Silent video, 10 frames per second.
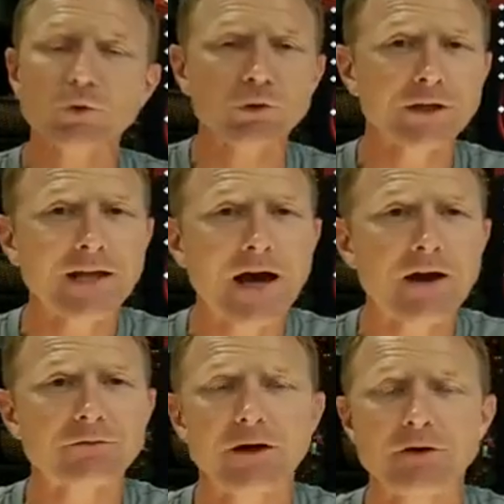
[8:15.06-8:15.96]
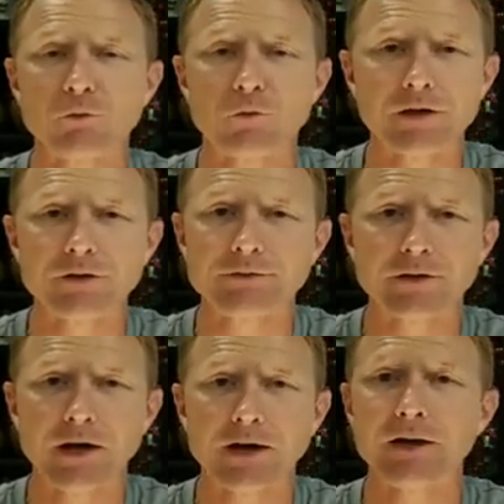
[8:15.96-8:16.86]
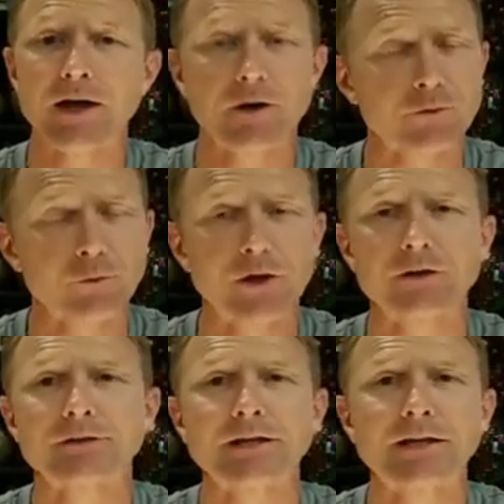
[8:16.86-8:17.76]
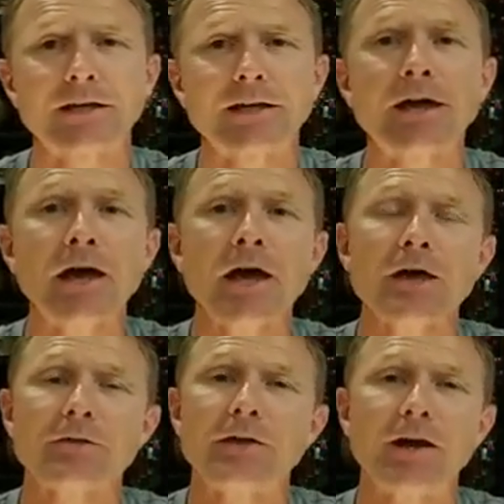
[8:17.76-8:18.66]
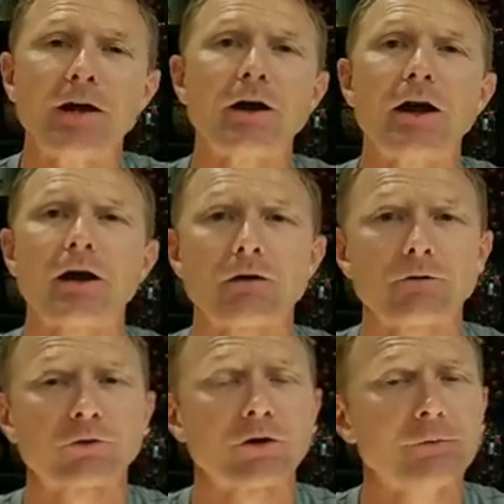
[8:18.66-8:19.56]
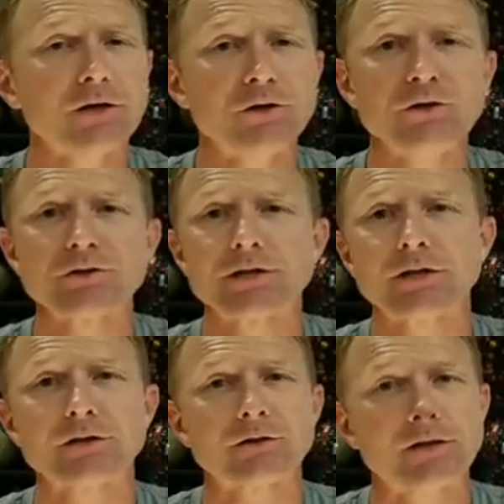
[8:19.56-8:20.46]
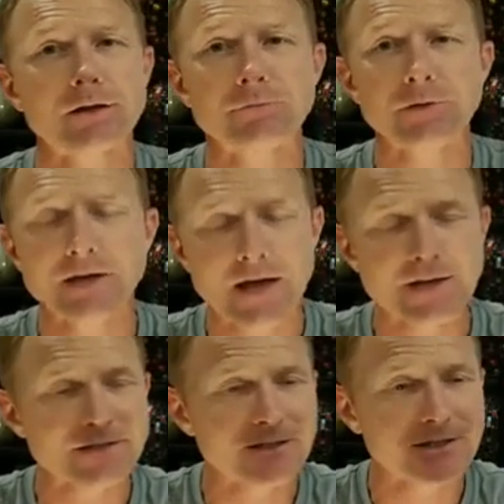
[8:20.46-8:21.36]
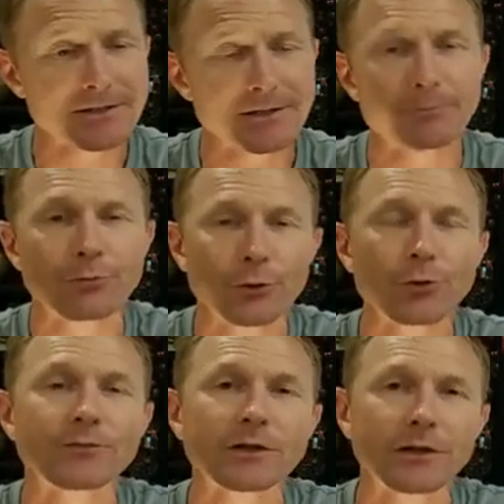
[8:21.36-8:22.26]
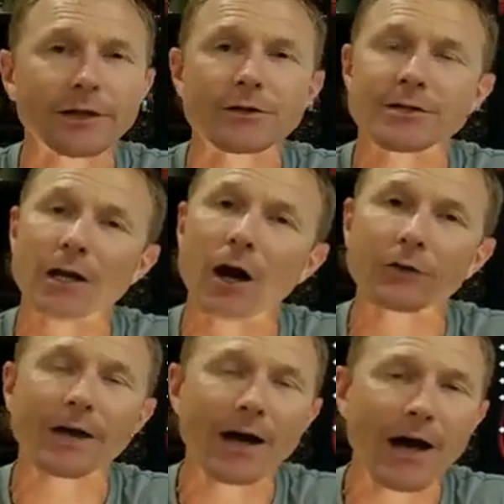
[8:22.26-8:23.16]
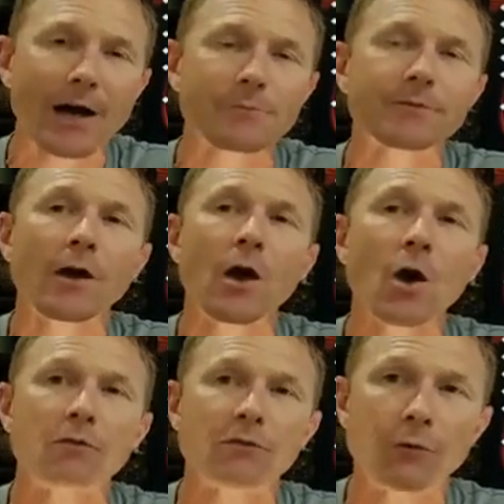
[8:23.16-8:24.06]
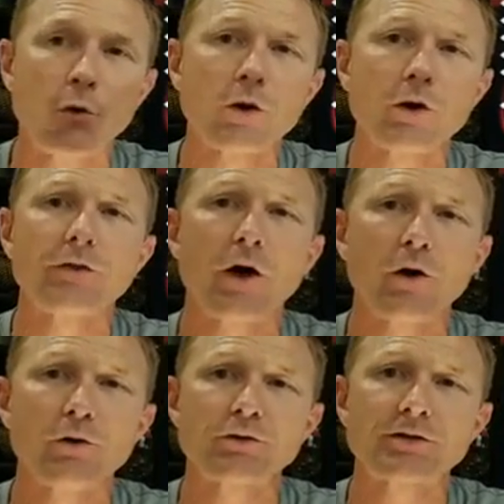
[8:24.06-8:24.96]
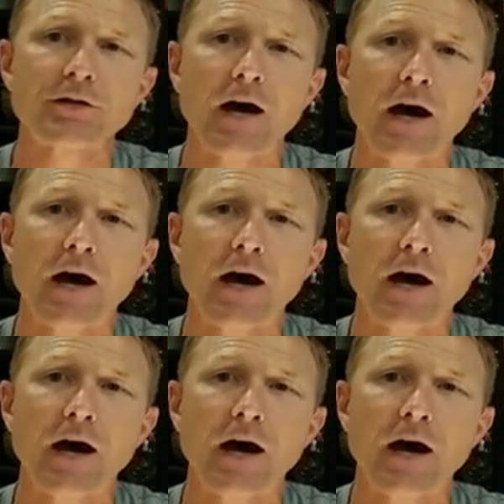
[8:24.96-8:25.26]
looking out for everyone's health and wellness. And again, they're going to be using EPA, CDC approved cleaners at all times for those